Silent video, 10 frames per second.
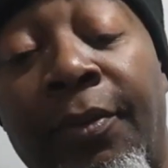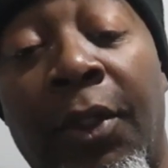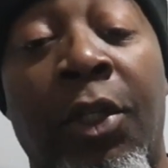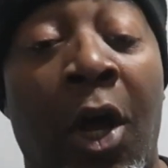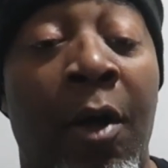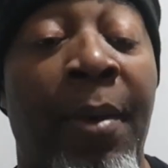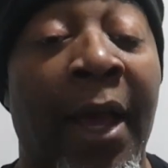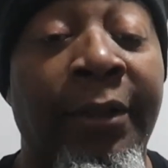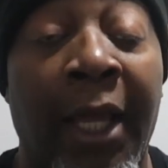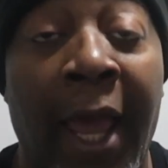I'm calling
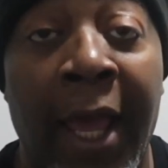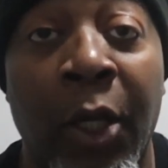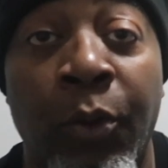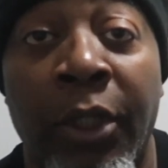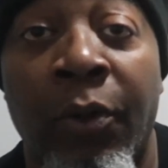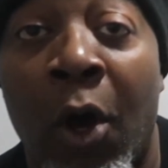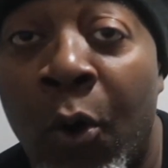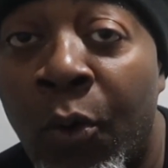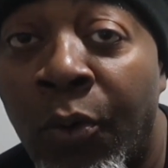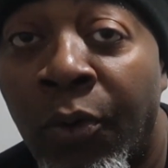back saying, hey, we
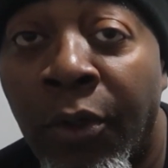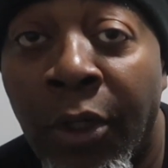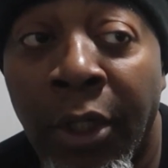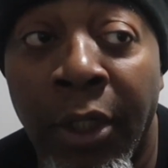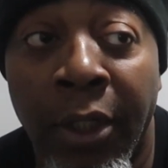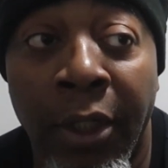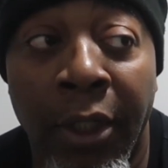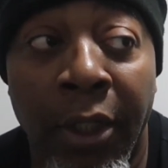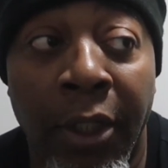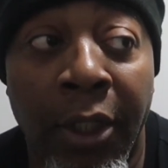go
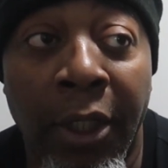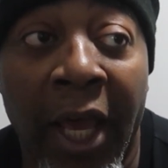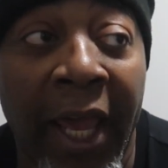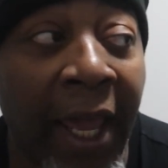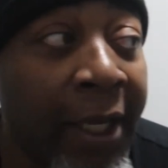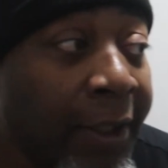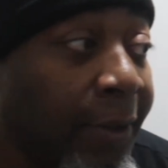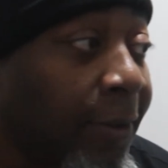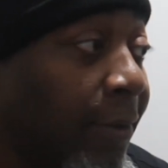at 8.